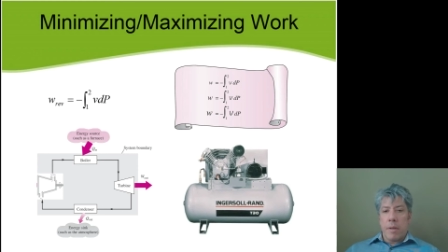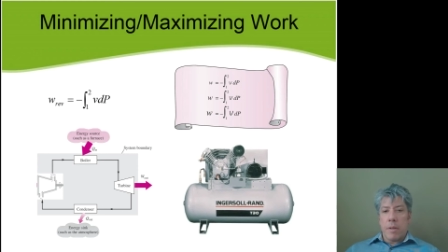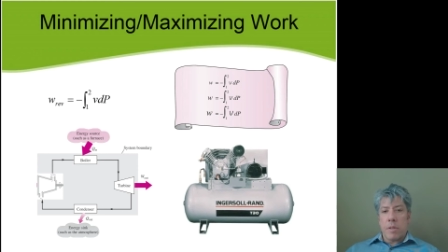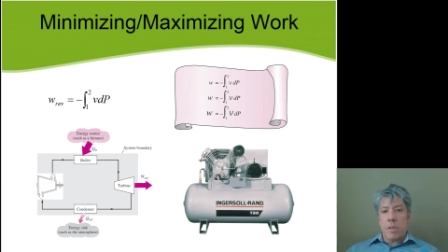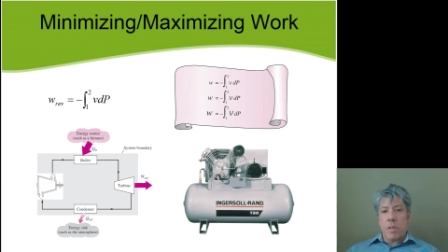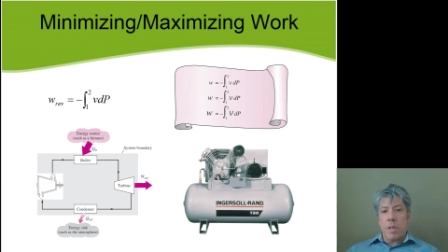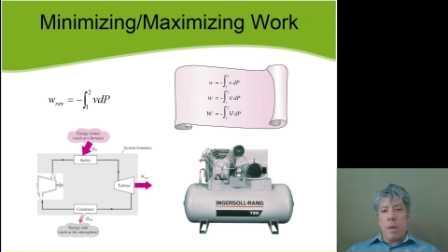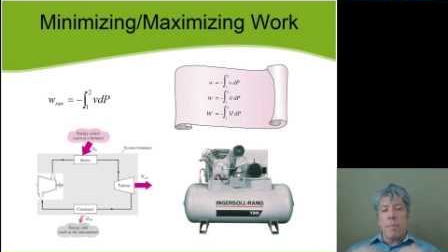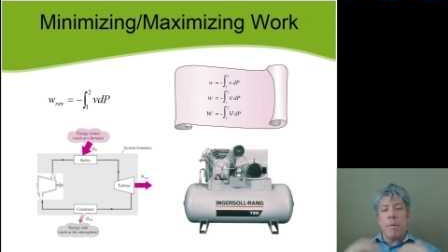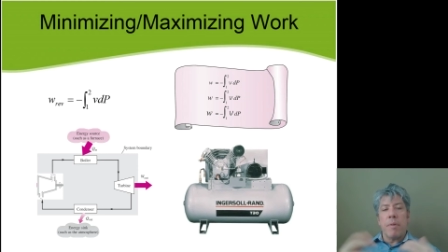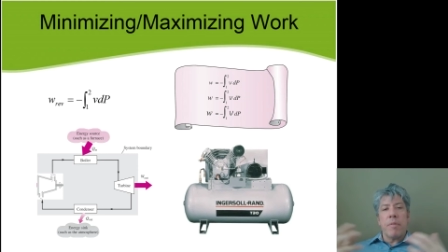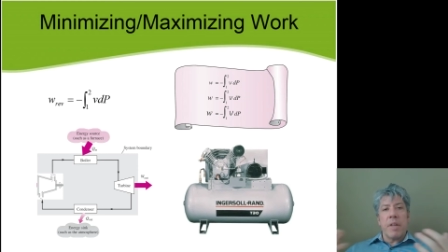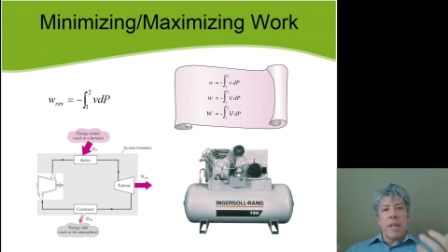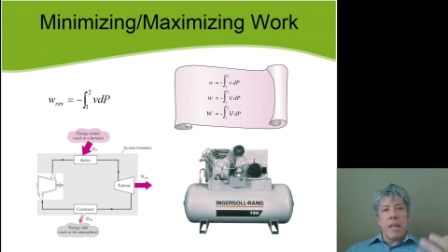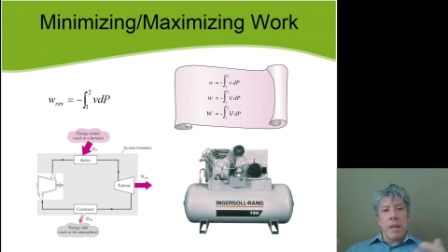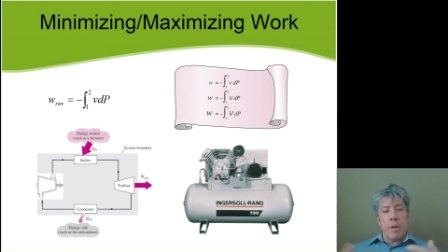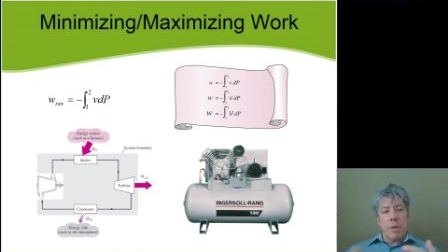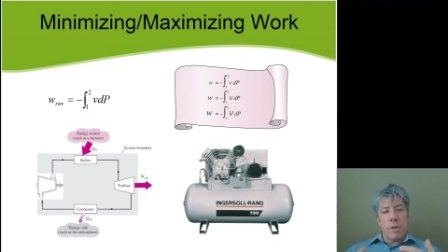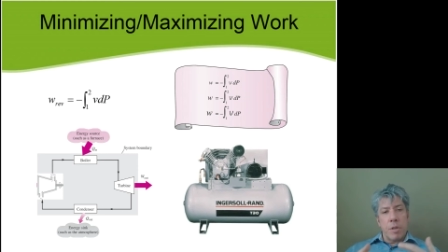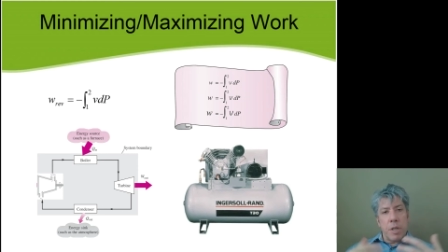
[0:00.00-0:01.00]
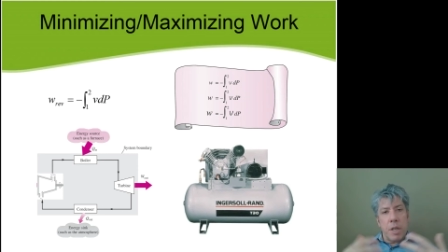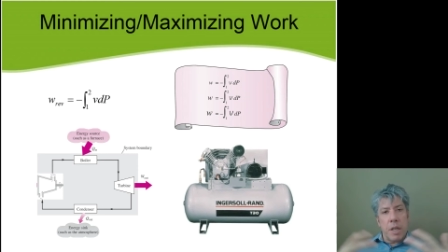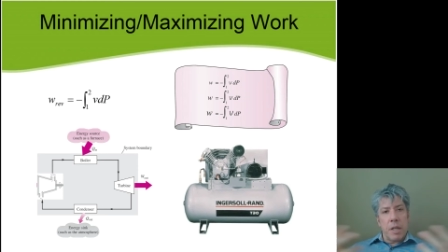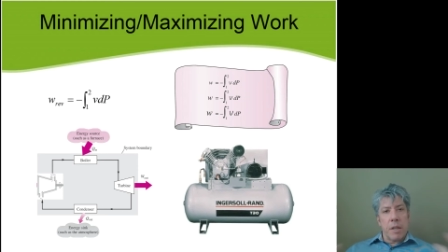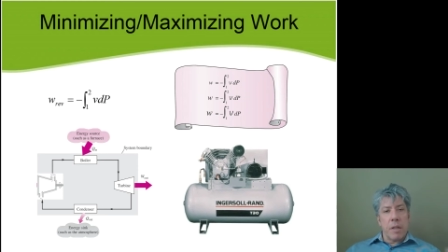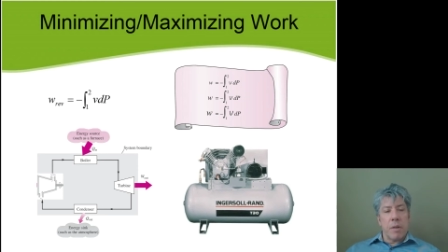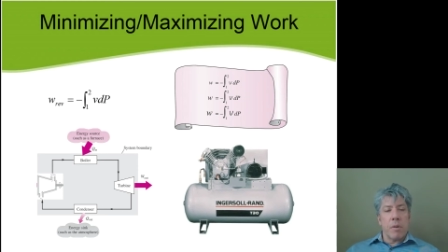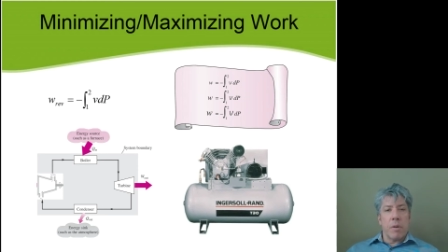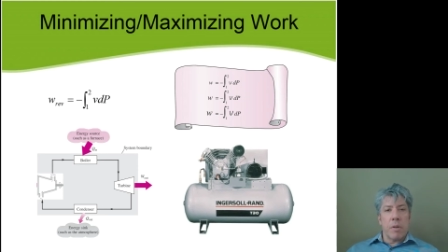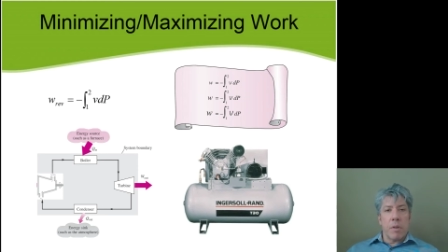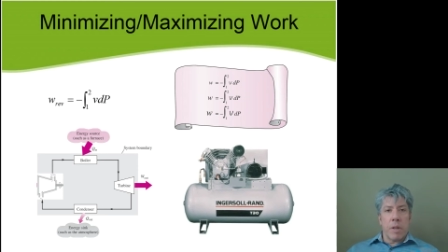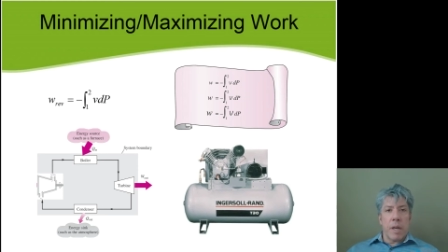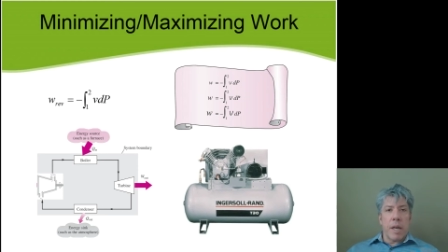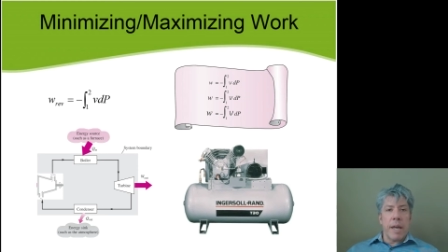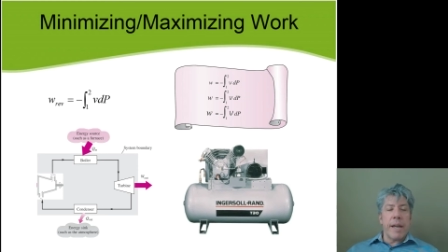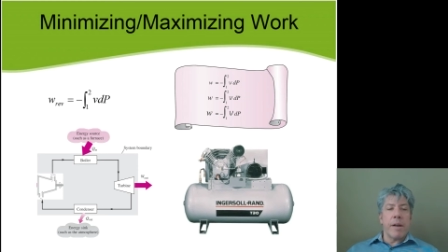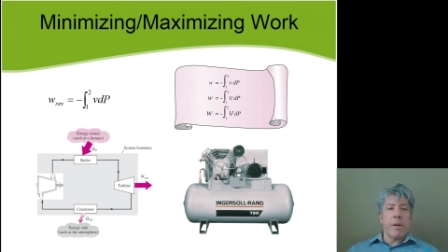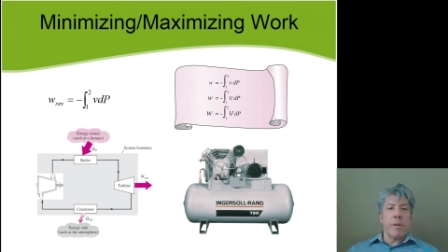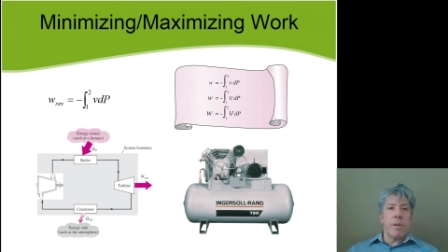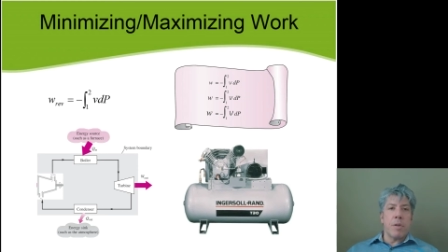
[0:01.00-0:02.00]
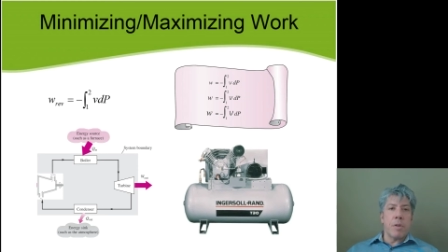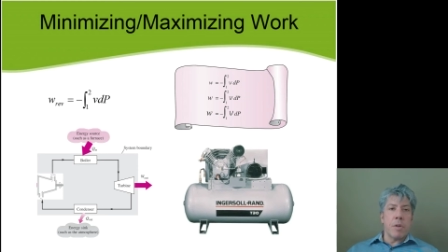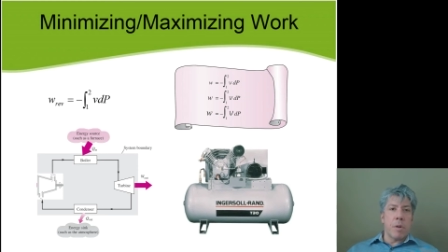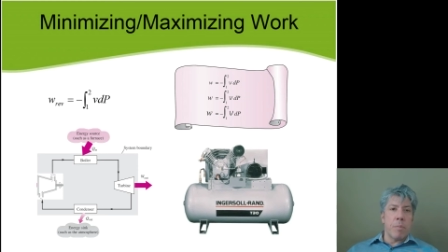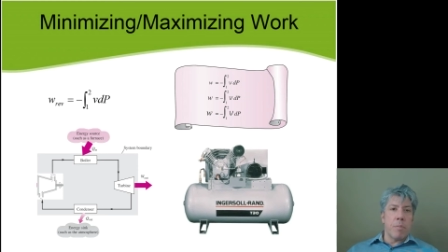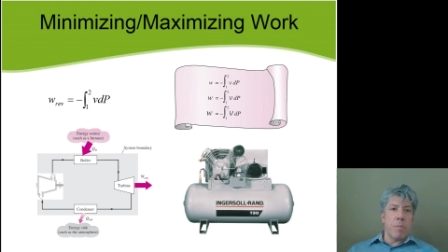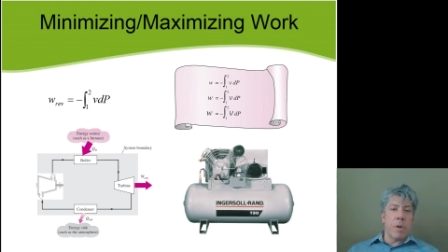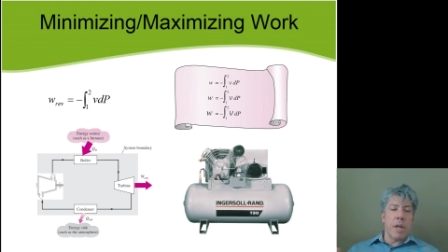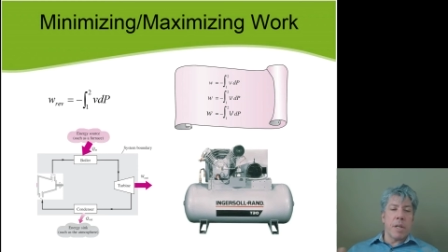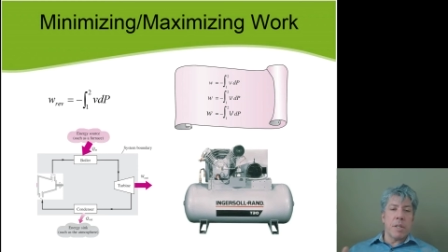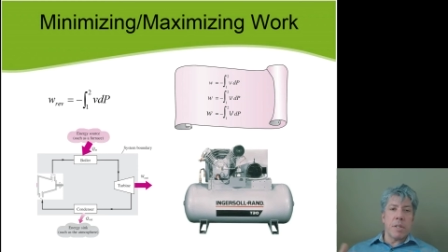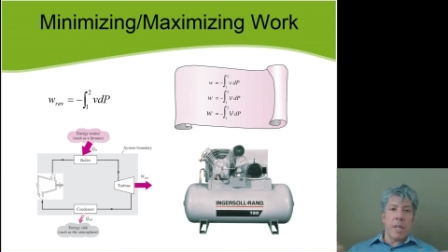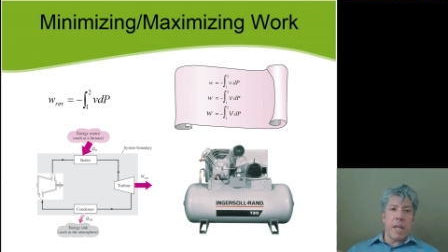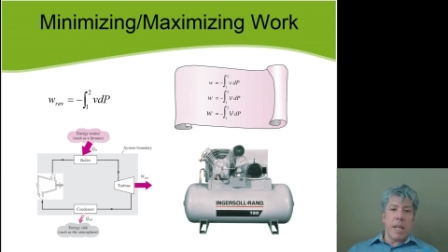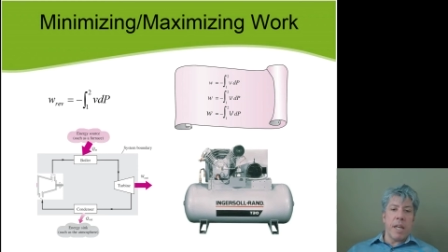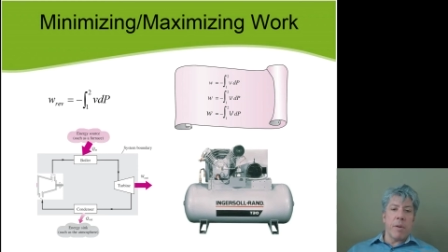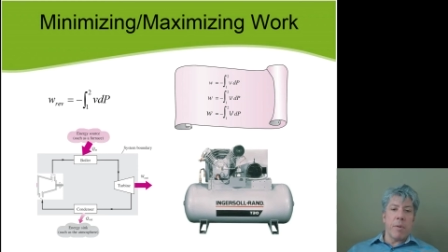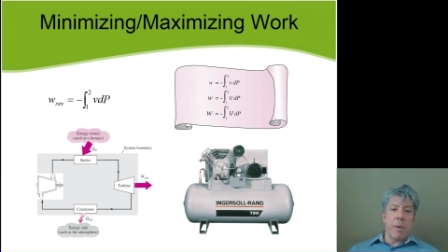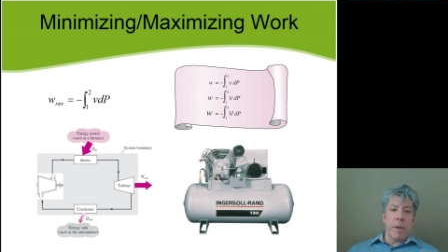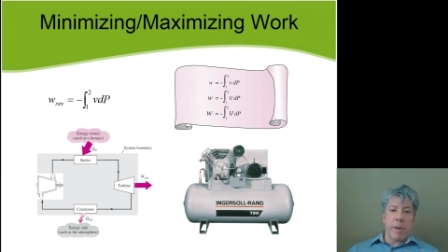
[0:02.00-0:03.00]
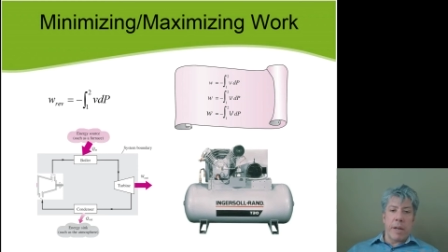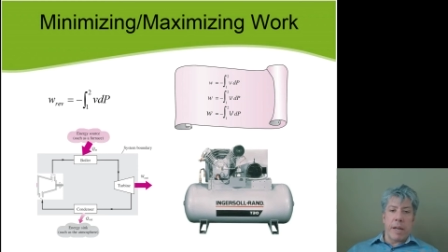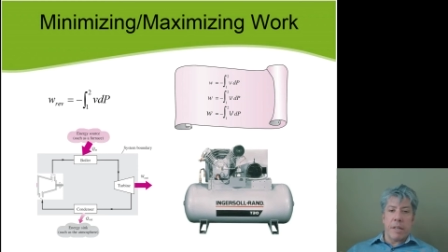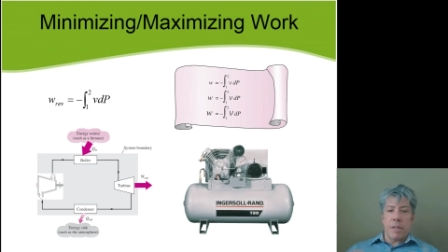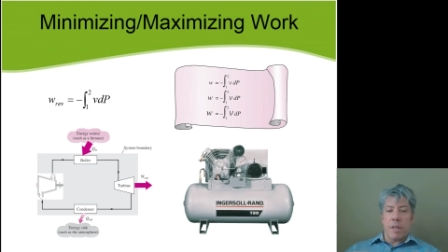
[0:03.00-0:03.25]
some of the energy in the, the air that you compressed anyway, right?